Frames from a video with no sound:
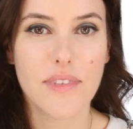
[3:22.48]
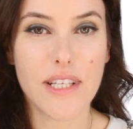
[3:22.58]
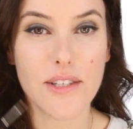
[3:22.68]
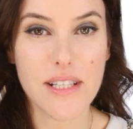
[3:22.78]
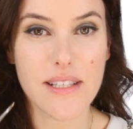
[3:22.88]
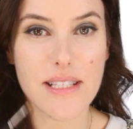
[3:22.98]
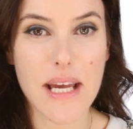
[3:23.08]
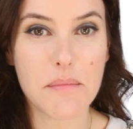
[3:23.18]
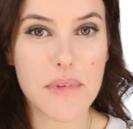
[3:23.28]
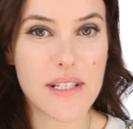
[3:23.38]
Then using the
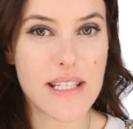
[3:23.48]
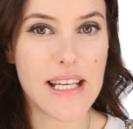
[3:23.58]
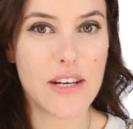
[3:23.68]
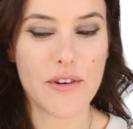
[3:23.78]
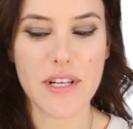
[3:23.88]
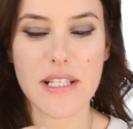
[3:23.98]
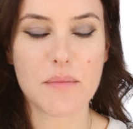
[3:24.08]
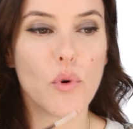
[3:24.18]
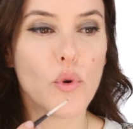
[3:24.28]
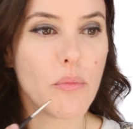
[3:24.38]
same concealer and a
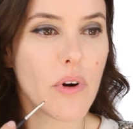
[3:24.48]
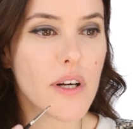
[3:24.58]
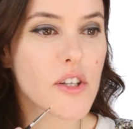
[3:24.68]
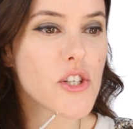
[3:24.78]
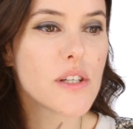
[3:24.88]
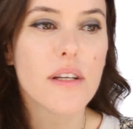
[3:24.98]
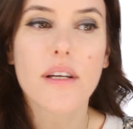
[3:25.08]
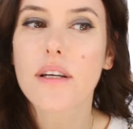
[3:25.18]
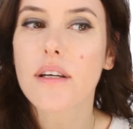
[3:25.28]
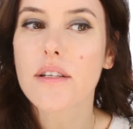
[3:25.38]
small brush,
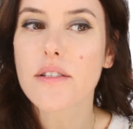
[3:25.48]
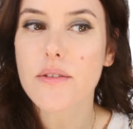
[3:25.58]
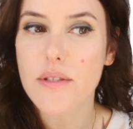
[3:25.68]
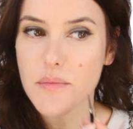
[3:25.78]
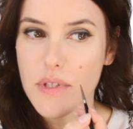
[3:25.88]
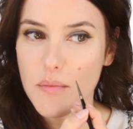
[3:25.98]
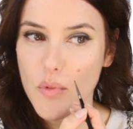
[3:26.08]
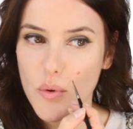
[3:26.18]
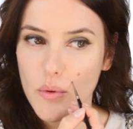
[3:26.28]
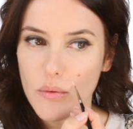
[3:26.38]
do some
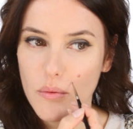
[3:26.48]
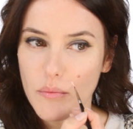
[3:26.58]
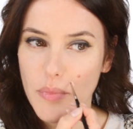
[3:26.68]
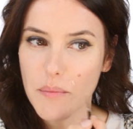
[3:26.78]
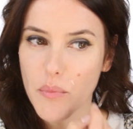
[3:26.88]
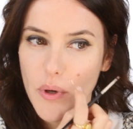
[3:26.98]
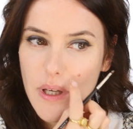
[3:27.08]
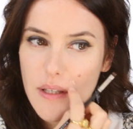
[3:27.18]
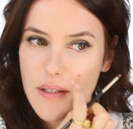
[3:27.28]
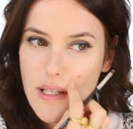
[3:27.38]
small
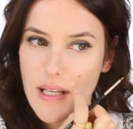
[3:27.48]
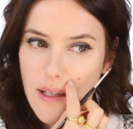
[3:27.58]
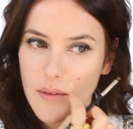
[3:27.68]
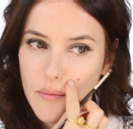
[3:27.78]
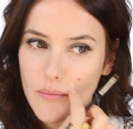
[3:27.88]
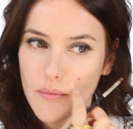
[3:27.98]
pinpoint concealing.